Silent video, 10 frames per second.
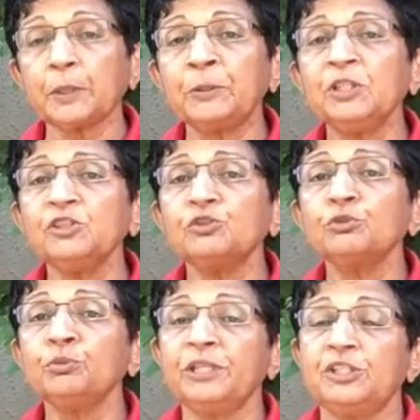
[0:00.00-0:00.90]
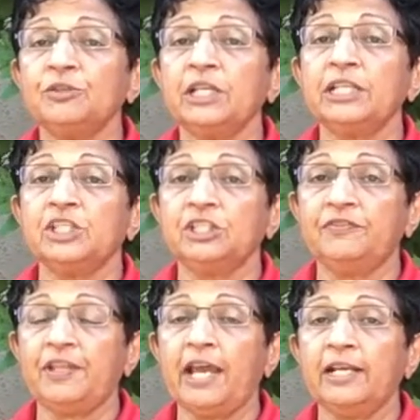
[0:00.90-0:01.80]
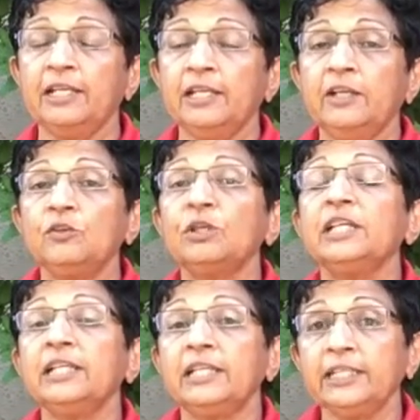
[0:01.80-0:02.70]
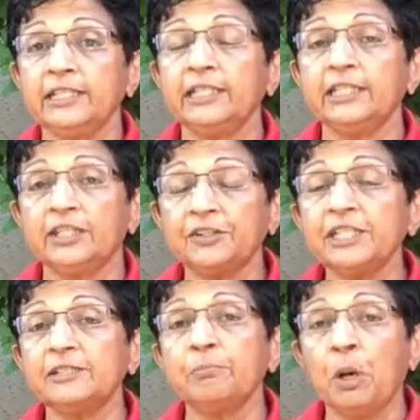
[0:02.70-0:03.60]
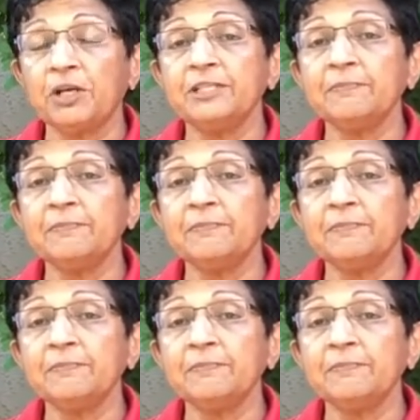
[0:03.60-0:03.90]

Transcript: There's two ways you can achieve that. You can either increase body